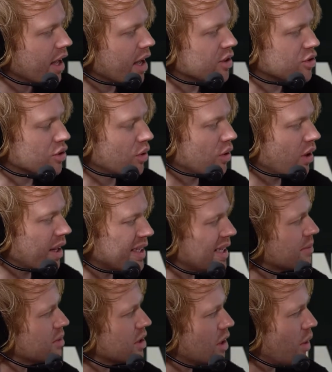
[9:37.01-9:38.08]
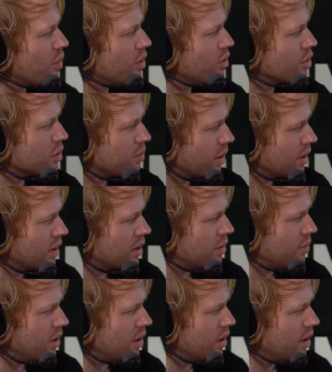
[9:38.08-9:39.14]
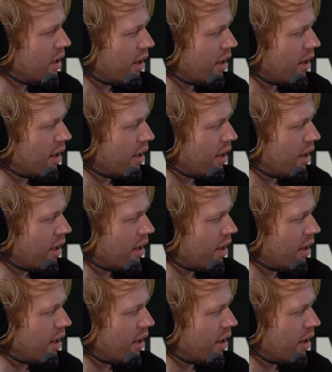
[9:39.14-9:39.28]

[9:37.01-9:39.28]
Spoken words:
And so a lot of times it's not where you expect it to be.